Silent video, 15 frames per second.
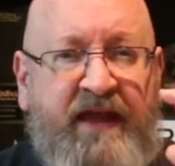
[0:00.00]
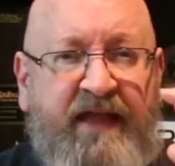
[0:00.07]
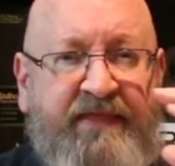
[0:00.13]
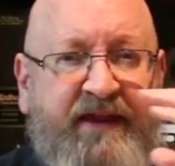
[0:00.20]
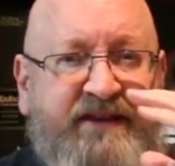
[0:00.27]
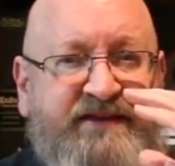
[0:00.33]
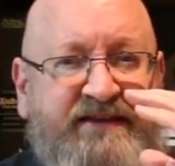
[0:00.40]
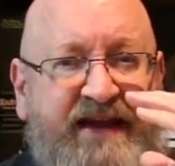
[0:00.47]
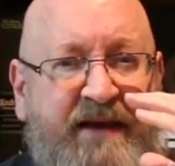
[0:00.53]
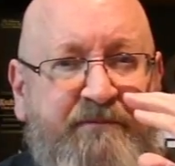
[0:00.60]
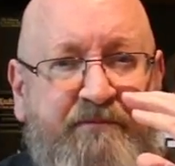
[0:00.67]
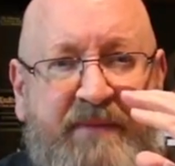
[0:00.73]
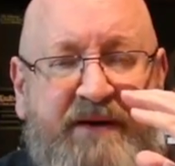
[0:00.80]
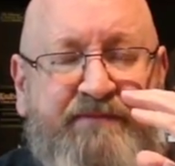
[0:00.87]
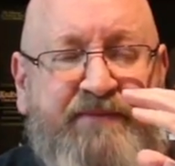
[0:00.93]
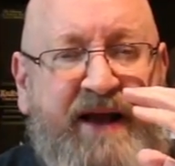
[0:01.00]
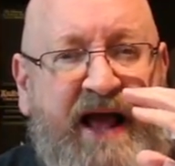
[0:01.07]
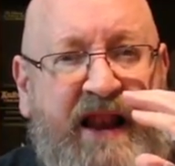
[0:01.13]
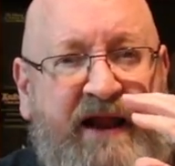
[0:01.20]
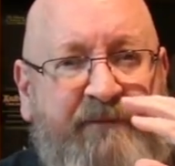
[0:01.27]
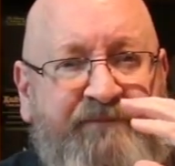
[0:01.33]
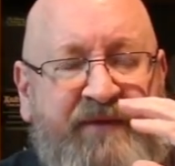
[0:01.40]
And then it's in that mid
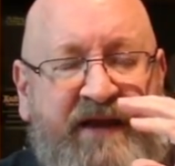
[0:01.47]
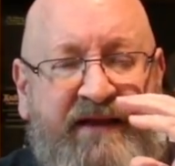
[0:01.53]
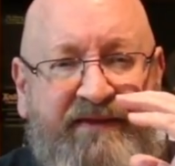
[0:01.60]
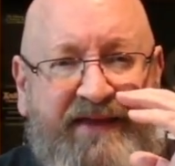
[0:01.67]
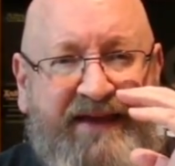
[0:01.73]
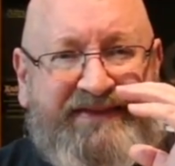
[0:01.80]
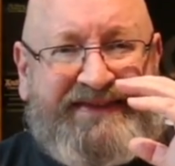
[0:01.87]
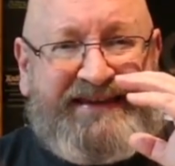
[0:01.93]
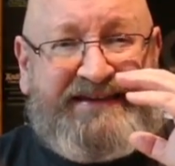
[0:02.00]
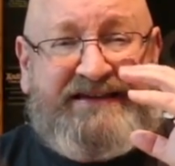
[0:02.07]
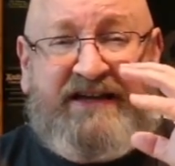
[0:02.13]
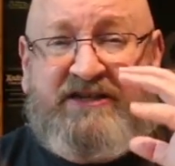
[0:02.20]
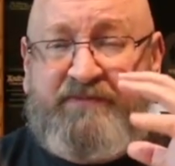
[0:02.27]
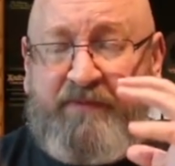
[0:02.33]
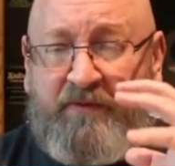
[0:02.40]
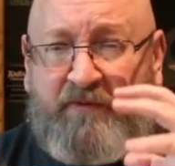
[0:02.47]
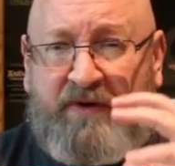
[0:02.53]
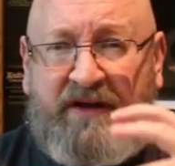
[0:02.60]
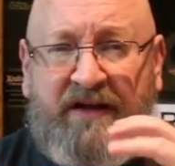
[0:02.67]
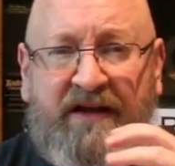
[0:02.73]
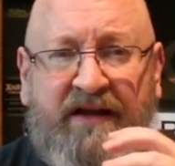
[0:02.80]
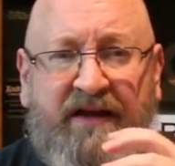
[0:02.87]
palate that the
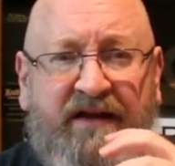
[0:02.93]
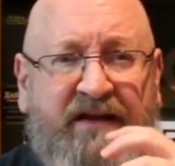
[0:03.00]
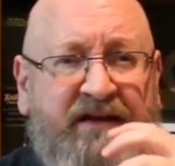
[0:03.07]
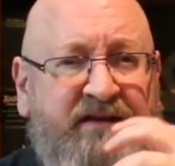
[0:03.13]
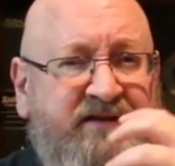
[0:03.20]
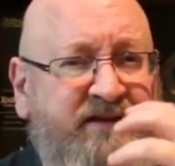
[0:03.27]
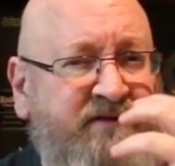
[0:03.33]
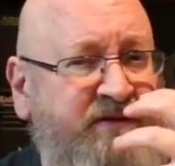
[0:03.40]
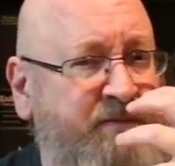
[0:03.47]
sarsaparilla,